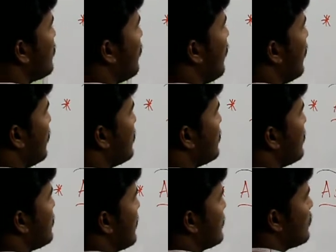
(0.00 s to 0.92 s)
what is
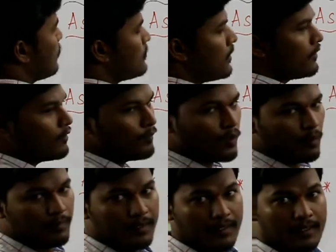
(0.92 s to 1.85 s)
this associative
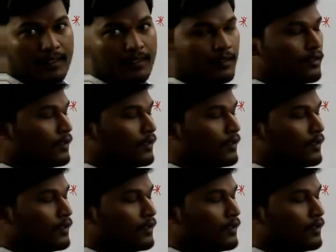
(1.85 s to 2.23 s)
property?